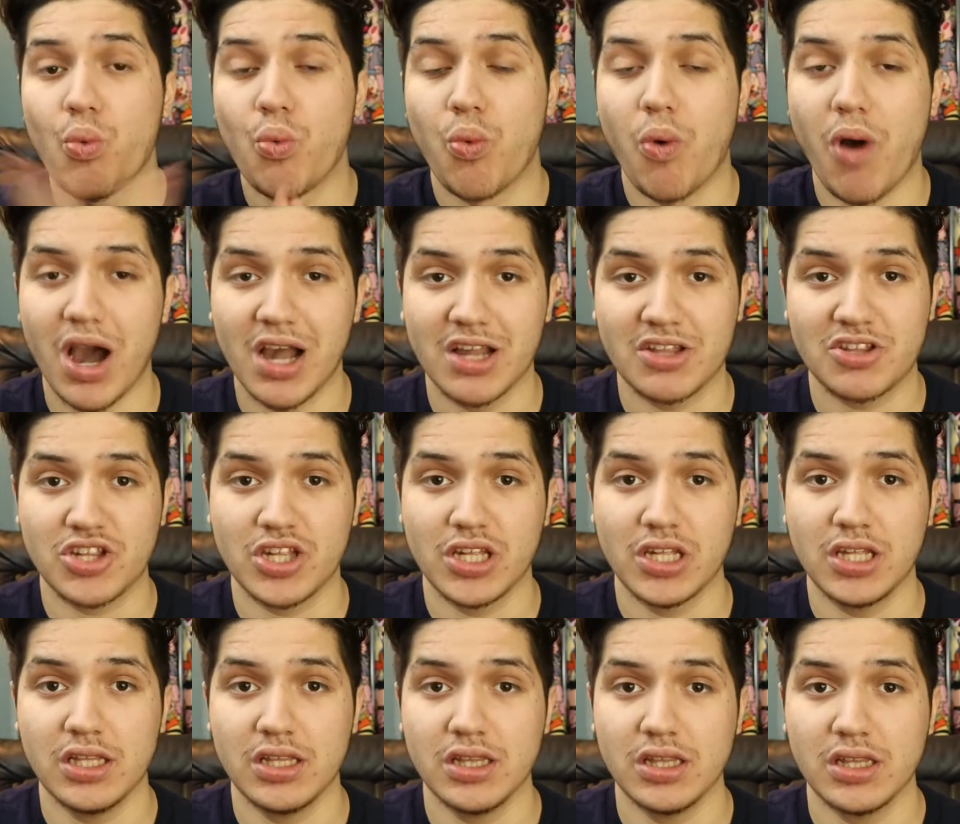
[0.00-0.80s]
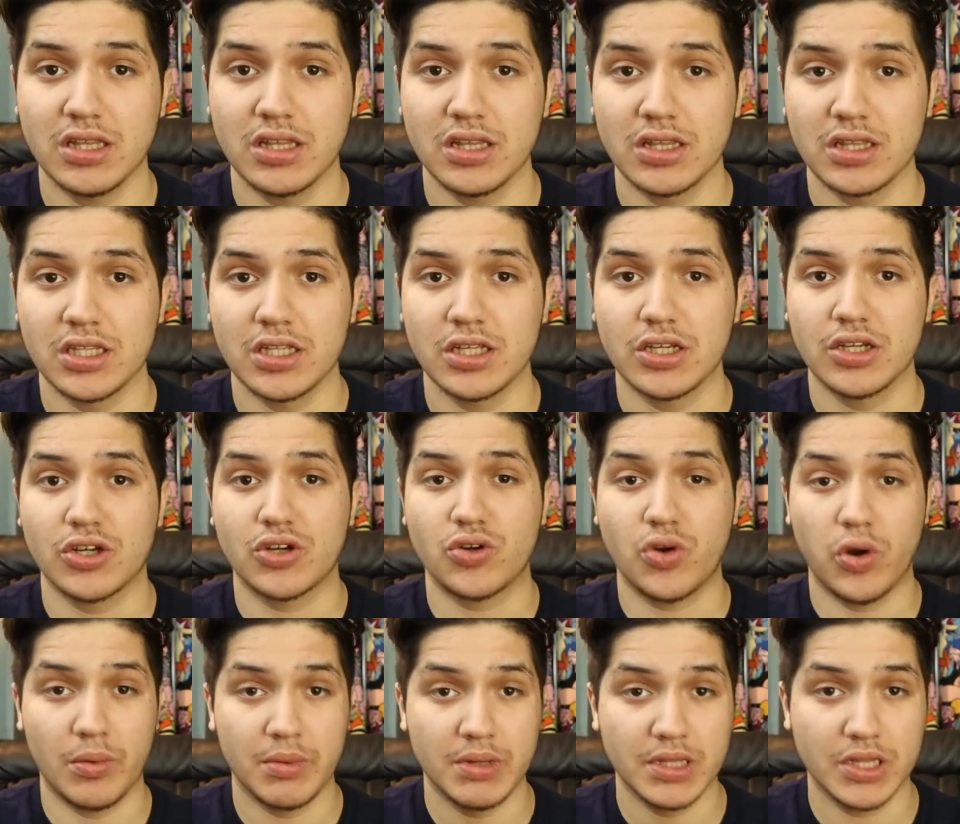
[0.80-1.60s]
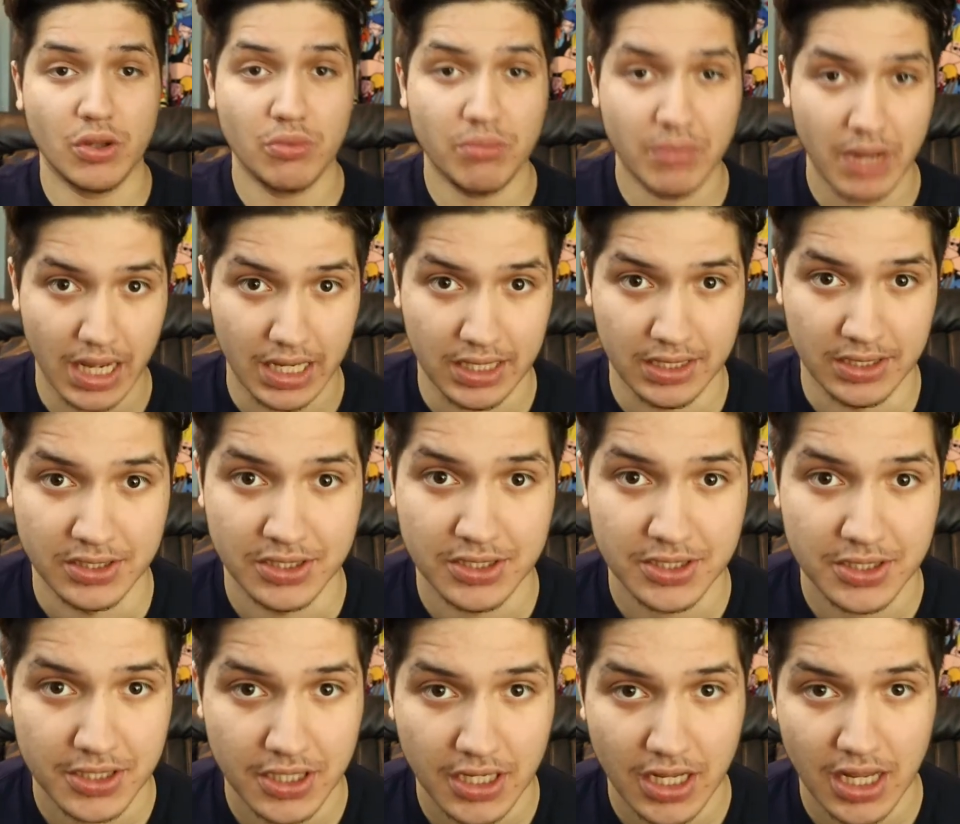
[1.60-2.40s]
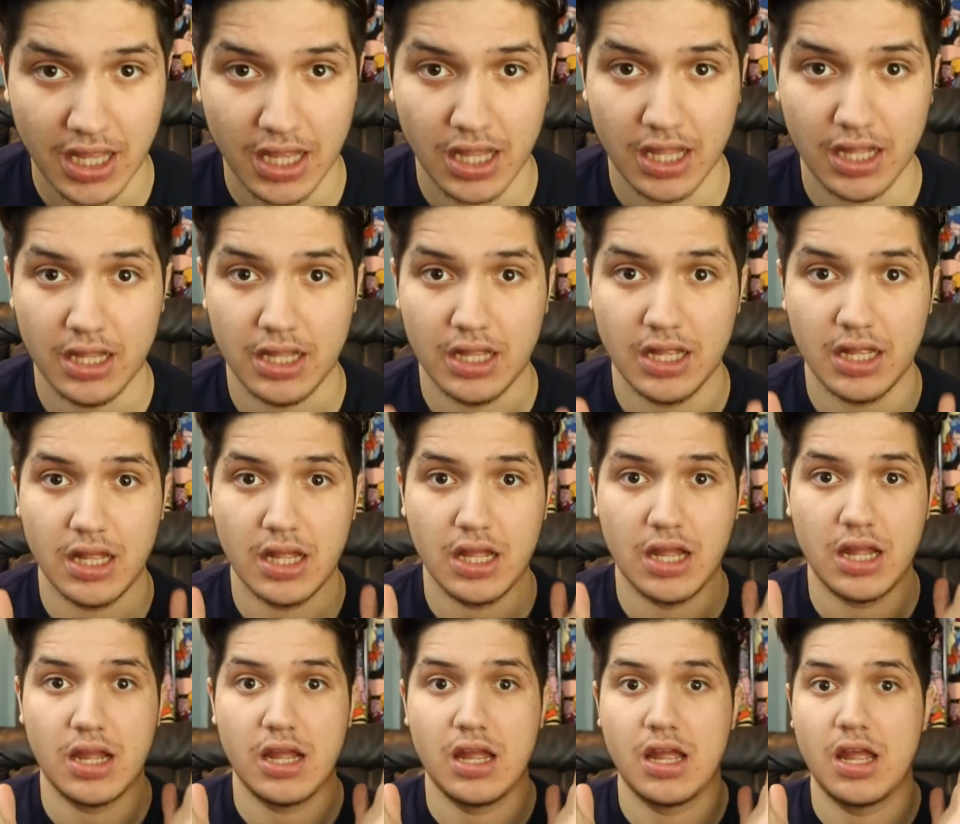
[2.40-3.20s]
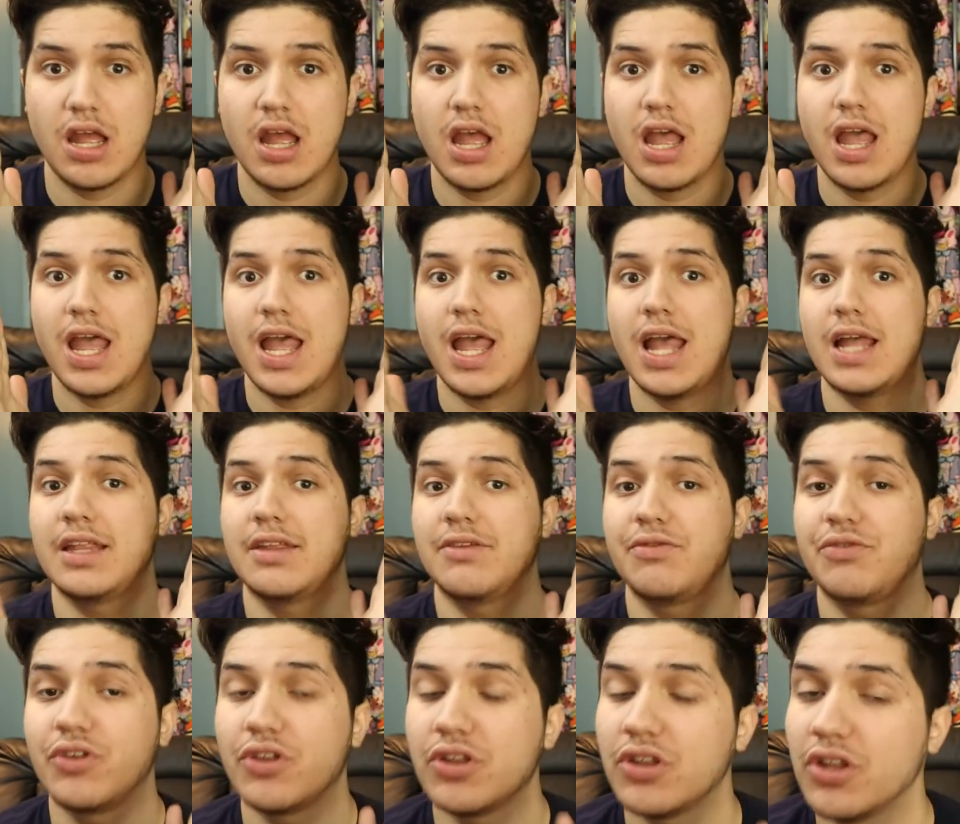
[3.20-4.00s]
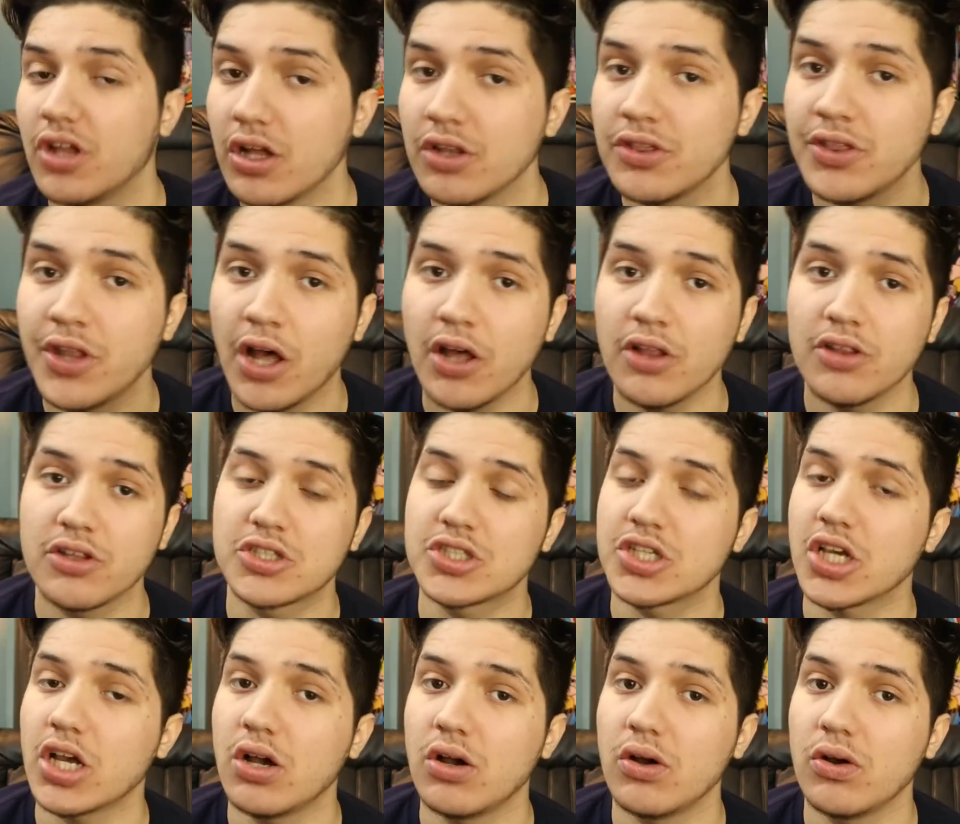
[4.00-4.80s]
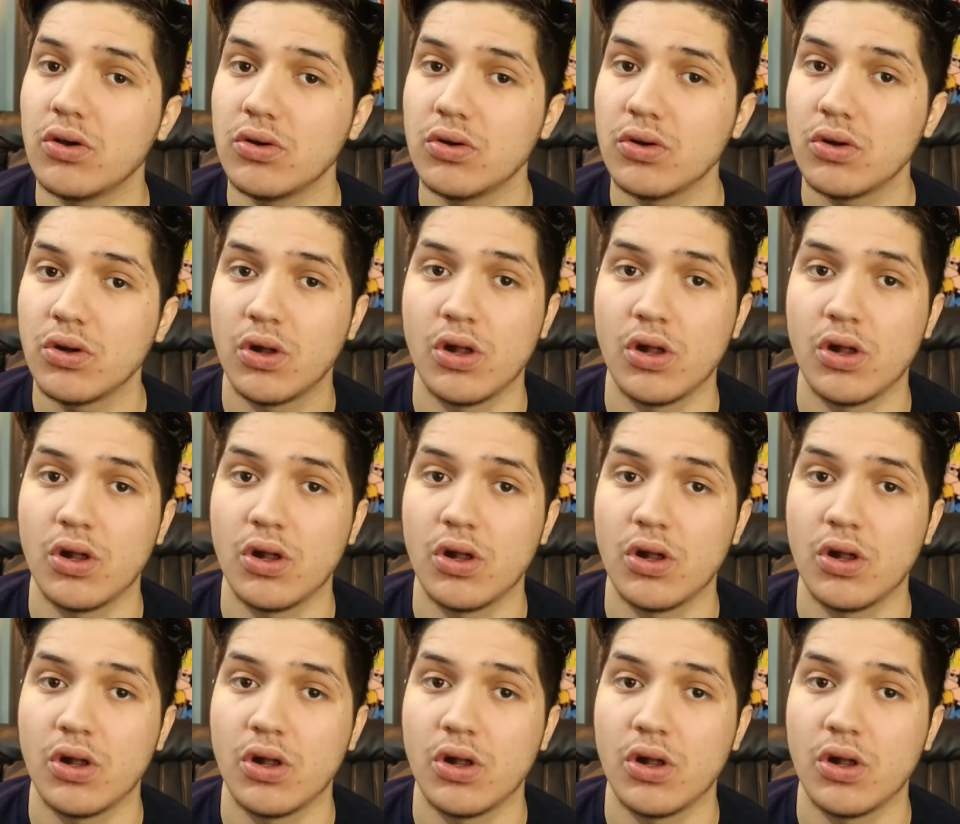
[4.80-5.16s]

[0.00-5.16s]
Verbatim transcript: watching Criminal Minds. And if you don't know the show,